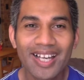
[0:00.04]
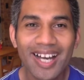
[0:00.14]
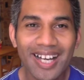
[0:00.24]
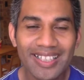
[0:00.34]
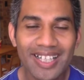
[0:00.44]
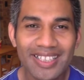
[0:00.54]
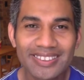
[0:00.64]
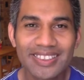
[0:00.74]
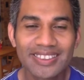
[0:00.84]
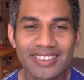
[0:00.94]
Hi guys,
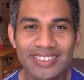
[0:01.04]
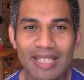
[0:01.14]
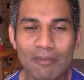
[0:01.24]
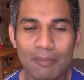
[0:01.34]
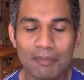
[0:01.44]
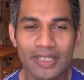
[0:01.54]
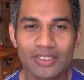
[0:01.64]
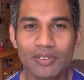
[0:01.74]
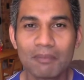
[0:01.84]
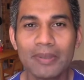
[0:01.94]
this is Samith Pich
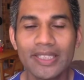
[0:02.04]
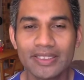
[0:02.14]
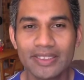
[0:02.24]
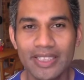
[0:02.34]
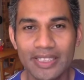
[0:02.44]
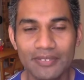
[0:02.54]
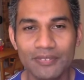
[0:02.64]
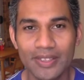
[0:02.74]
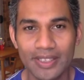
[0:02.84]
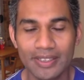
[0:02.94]
from Pich
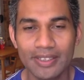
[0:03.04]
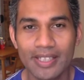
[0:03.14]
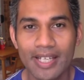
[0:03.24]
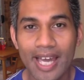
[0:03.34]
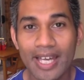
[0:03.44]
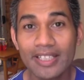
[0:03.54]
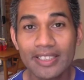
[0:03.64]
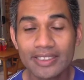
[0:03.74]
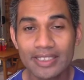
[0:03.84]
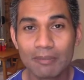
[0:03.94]
TV, and in
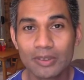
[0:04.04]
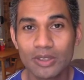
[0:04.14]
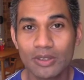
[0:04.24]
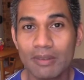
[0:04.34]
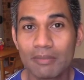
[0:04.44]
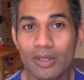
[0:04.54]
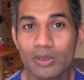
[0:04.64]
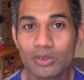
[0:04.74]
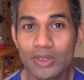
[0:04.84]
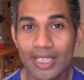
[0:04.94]
this episode I'm
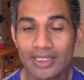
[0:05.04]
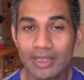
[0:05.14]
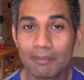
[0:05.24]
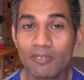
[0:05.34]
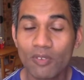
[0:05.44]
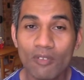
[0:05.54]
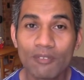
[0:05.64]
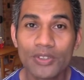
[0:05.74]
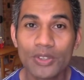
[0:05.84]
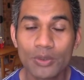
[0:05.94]
going to actually perform
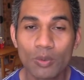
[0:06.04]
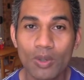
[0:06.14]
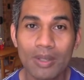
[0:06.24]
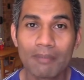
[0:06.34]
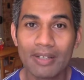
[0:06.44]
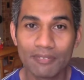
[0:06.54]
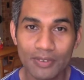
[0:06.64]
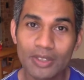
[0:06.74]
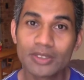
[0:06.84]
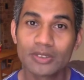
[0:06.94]
for you one of my
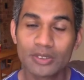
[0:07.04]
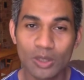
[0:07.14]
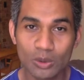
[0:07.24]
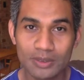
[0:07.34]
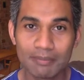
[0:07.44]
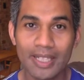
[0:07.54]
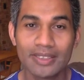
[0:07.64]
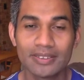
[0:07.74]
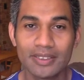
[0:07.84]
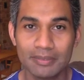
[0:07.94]
first
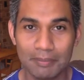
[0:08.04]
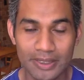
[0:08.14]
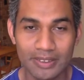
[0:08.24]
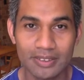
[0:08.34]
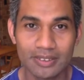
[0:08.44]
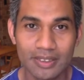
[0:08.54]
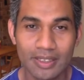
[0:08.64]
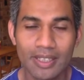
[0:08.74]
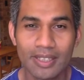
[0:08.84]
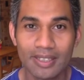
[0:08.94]
Toastmaster speeches,
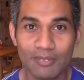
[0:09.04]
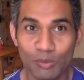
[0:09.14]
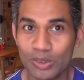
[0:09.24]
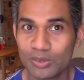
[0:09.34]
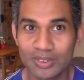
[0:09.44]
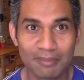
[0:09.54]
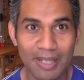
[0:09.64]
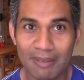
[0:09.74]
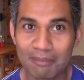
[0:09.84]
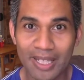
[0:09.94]
which was
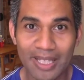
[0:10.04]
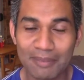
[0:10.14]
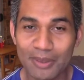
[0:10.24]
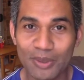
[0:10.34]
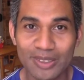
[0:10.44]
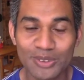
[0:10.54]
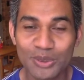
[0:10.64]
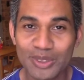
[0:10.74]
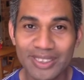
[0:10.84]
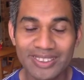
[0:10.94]
about maybe 2
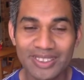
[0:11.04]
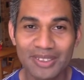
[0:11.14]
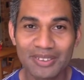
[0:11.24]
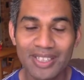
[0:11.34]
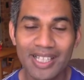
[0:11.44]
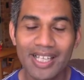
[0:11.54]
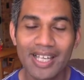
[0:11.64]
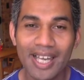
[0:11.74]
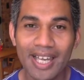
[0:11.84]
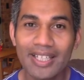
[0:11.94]
years ago.
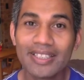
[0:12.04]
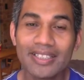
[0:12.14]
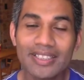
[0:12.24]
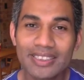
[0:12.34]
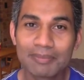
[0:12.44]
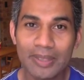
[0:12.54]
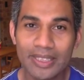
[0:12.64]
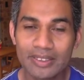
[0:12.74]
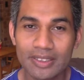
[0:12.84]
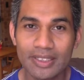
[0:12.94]
And in this
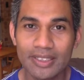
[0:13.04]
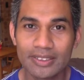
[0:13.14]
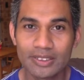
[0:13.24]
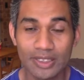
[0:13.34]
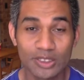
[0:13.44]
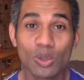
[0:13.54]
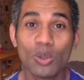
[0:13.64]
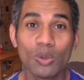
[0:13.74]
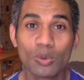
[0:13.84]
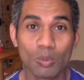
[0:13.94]
speech it's
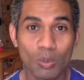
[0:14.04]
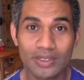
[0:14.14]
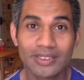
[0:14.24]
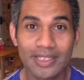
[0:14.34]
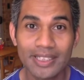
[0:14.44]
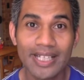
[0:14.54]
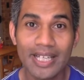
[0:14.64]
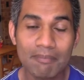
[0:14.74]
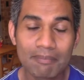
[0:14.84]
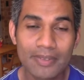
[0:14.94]
called What's in a
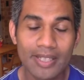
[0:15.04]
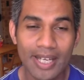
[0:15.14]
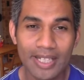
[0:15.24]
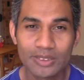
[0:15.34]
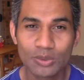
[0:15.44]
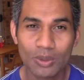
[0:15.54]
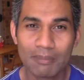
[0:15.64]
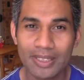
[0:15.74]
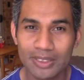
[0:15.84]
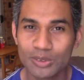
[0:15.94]
Name, and it's all
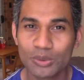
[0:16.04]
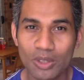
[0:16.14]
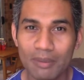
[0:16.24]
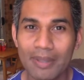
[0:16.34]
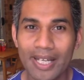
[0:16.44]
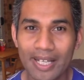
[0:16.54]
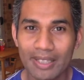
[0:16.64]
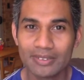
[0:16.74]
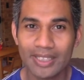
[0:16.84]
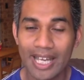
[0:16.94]
about the story
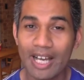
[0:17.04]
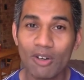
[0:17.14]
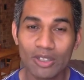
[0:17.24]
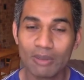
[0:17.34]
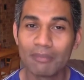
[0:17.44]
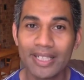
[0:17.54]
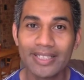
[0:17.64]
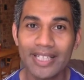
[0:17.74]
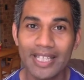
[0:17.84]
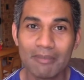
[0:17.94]
about how I got my
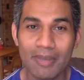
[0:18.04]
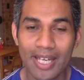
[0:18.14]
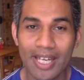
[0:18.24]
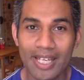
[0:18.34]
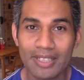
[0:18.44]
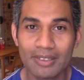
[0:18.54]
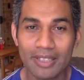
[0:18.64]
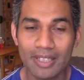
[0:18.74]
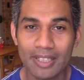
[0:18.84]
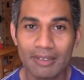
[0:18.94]
name and
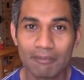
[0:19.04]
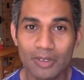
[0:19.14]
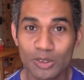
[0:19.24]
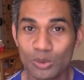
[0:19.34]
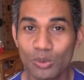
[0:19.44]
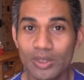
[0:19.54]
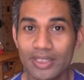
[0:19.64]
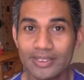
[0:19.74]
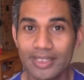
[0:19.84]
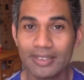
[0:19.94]
the
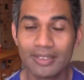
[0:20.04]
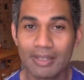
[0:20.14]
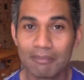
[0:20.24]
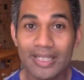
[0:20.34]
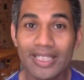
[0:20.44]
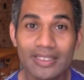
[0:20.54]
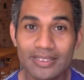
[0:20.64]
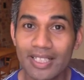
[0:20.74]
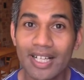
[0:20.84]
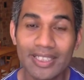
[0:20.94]
stories and meanings
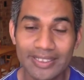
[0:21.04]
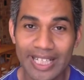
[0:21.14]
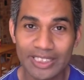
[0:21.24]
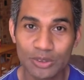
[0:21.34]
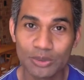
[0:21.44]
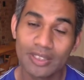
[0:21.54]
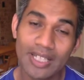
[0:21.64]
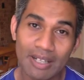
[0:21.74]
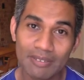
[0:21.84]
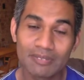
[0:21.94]
that I attached to it and
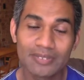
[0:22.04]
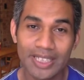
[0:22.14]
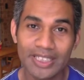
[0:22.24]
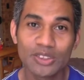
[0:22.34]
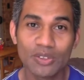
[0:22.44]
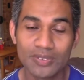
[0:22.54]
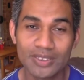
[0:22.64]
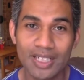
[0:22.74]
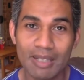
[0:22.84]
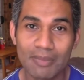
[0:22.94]
how they've changed over
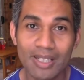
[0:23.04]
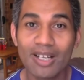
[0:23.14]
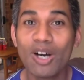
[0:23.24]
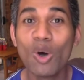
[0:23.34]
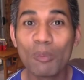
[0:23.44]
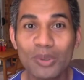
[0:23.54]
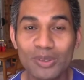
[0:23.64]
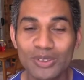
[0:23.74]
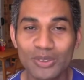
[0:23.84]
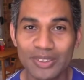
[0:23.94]
time. I hope you
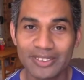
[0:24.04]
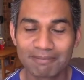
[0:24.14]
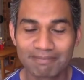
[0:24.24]
enjoy it.